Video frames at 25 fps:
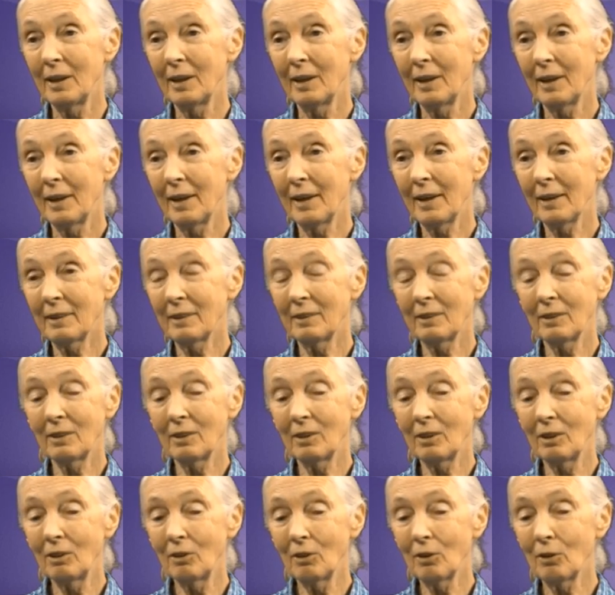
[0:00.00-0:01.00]
And,
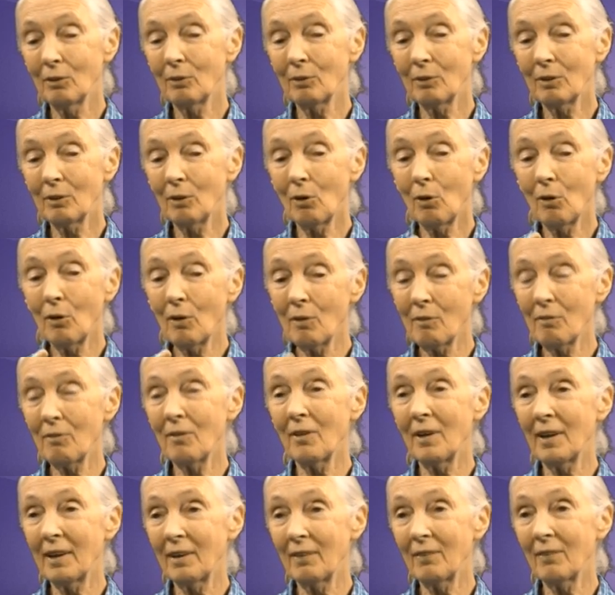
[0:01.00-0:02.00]
you know, the
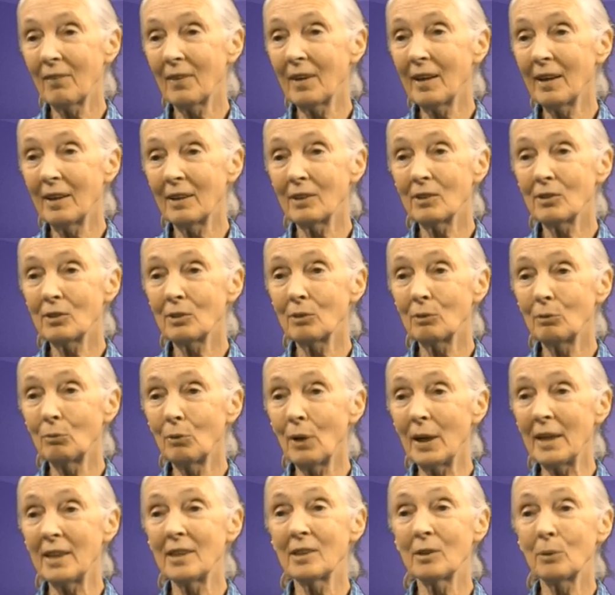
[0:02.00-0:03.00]
horrifying thing is the
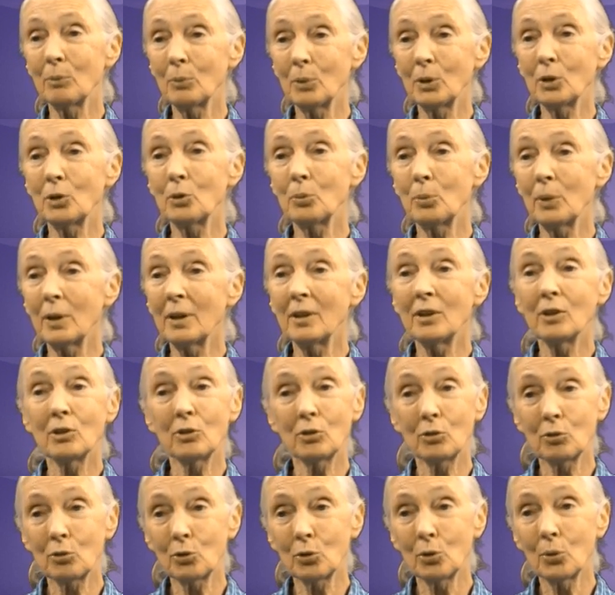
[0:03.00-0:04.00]
rate at which we're
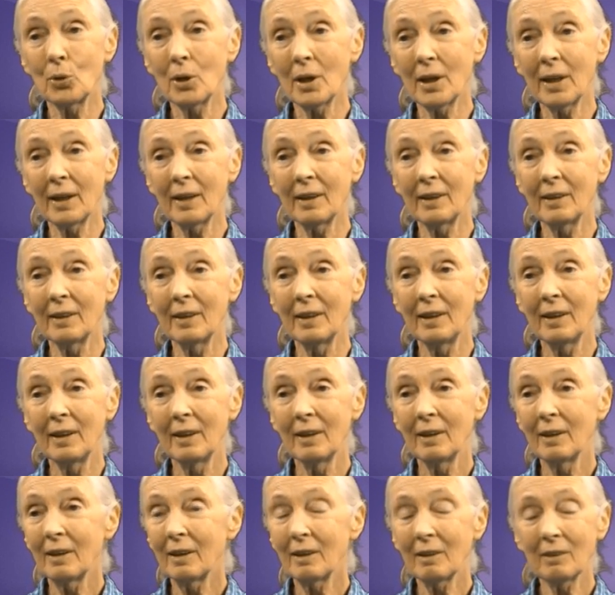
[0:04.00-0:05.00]
destroying
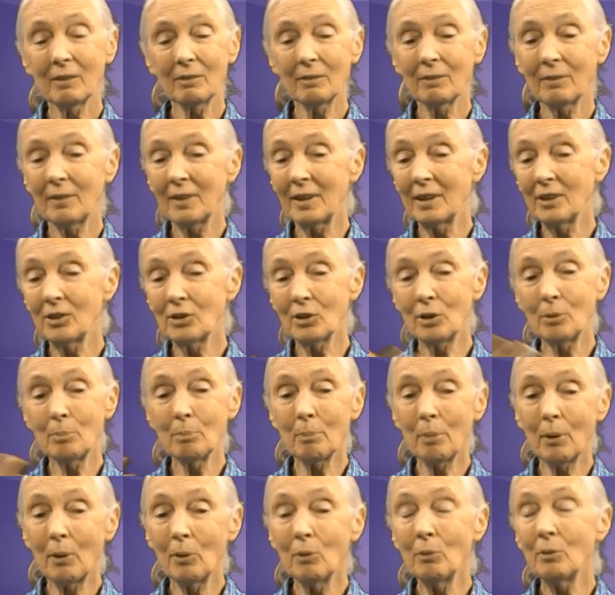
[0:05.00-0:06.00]
these
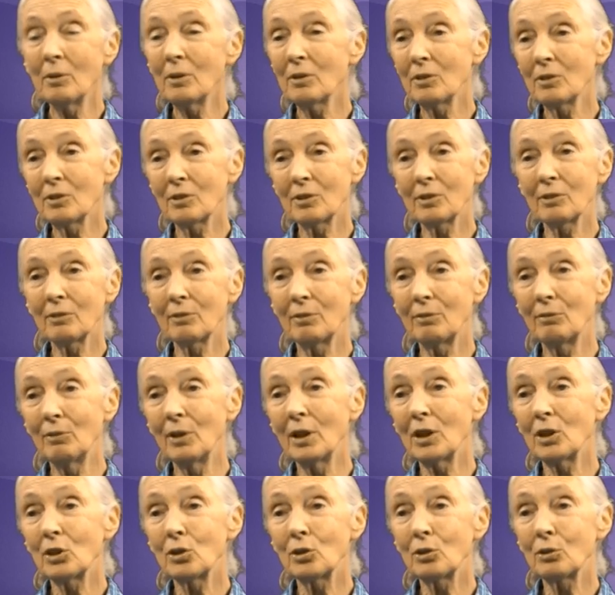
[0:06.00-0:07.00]
components of
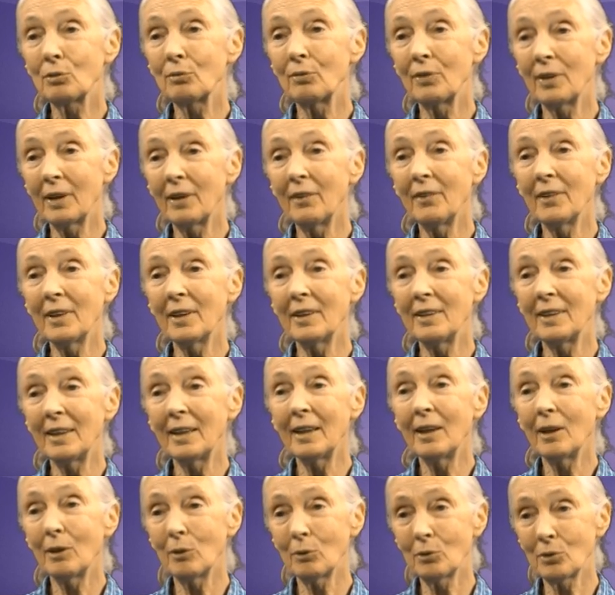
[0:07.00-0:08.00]
rich, varied
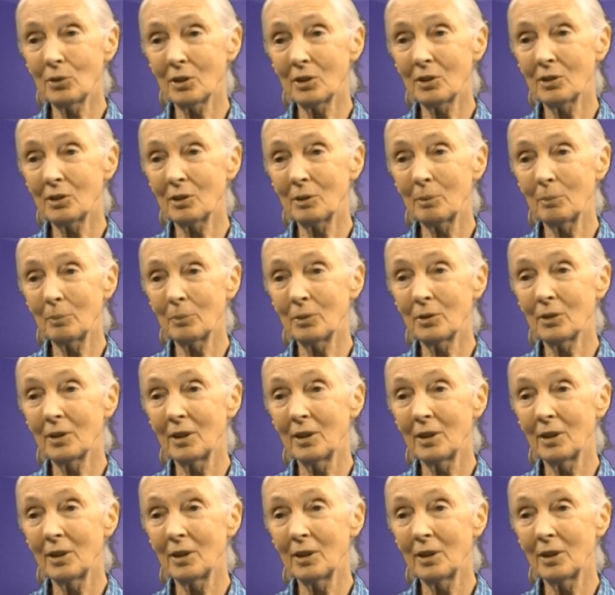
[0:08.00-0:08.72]
ecosystems.